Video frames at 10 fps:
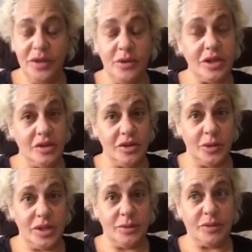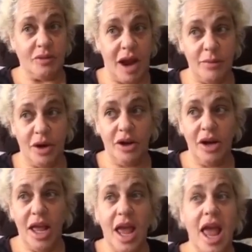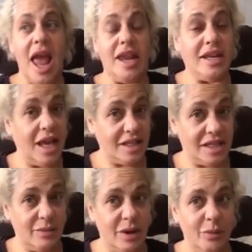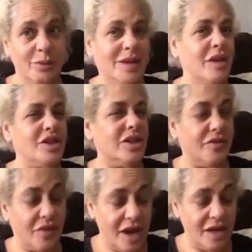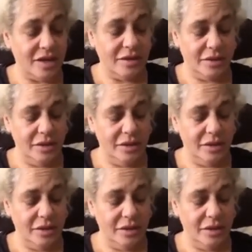who is also a subscriber and customer, but now she's a friend.